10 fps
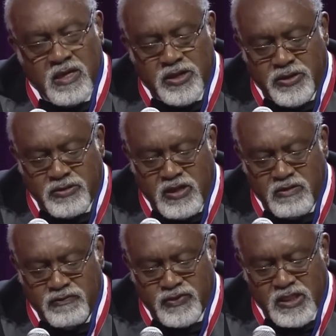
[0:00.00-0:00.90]

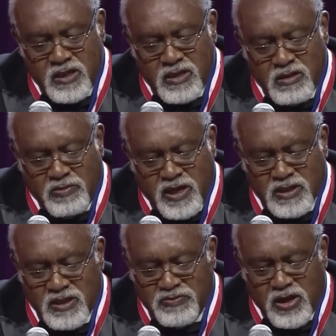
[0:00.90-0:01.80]
Narratives about
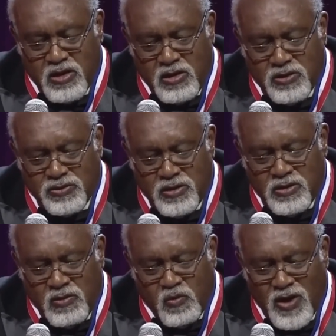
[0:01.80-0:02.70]
something called
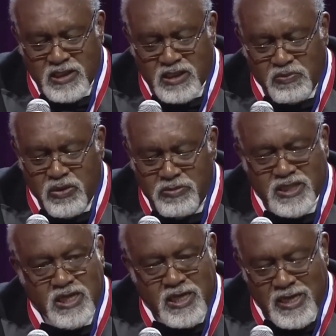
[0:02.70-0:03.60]
white
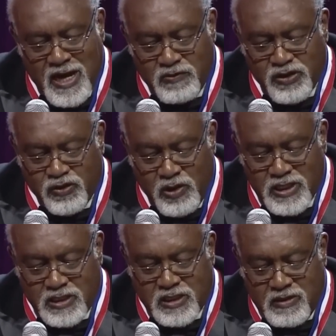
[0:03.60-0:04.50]
supremacy and how it
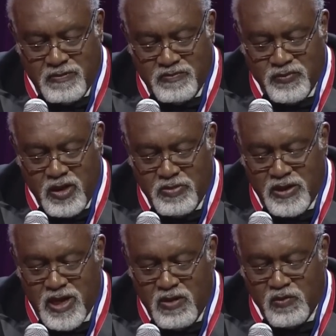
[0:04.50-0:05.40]
threatens them,
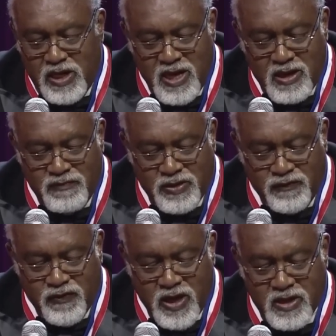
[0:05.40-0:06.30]
about how we have, in
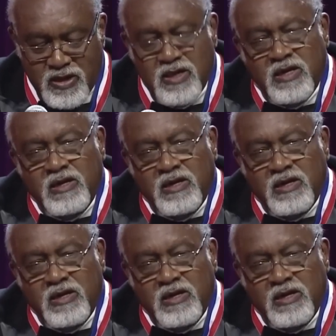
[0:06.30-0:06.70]
effect,